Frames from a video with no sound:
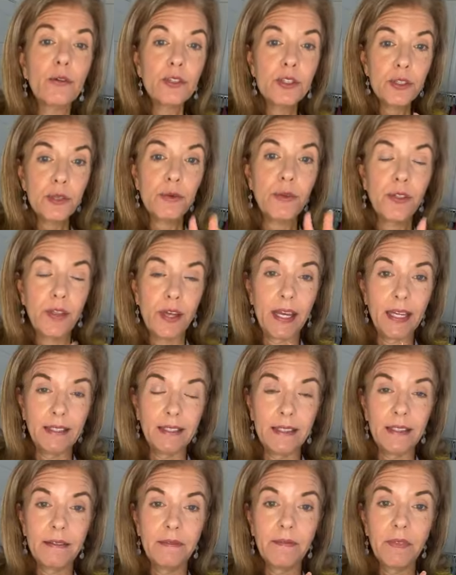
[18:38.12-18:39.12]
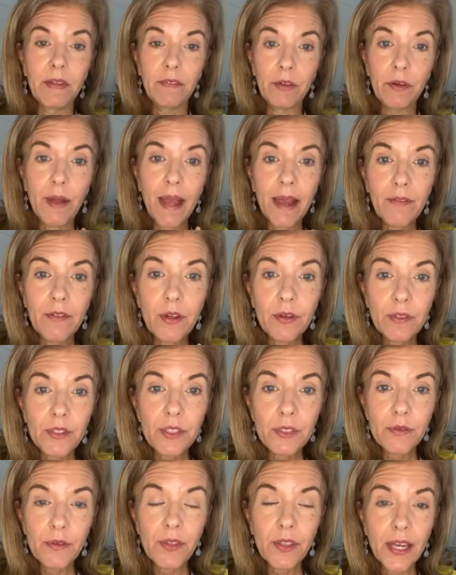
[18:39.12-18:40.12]
Those two things. Do you have
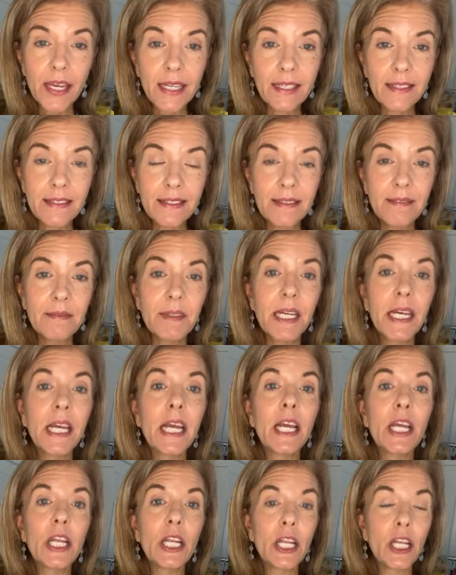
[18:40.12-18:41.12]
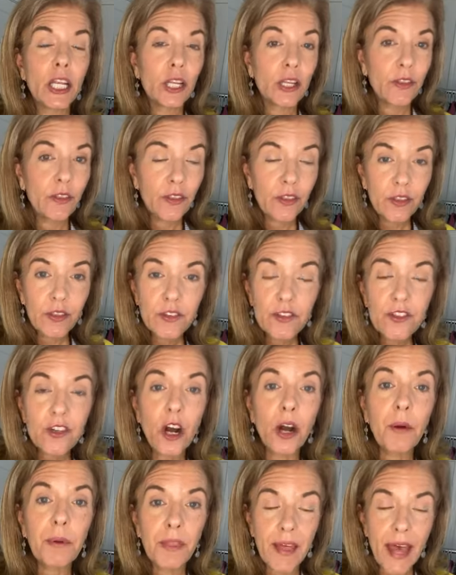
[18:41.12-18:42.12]
those two things,
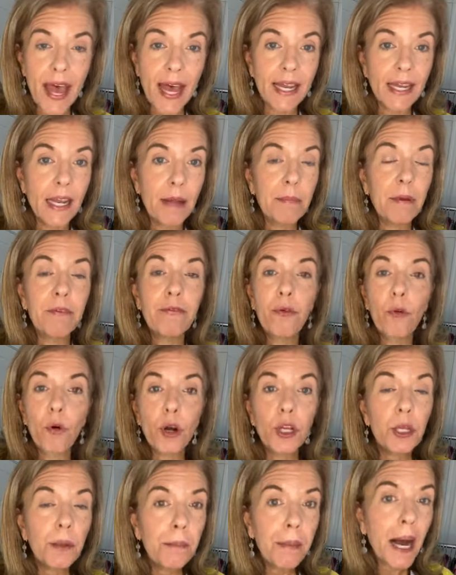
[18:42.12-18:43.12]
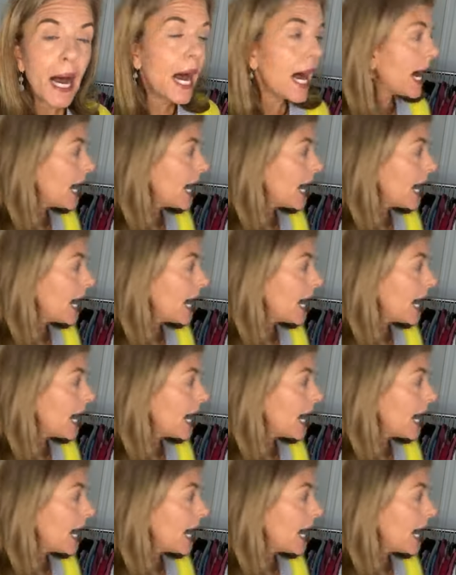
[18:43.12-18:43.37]
start with that. Before you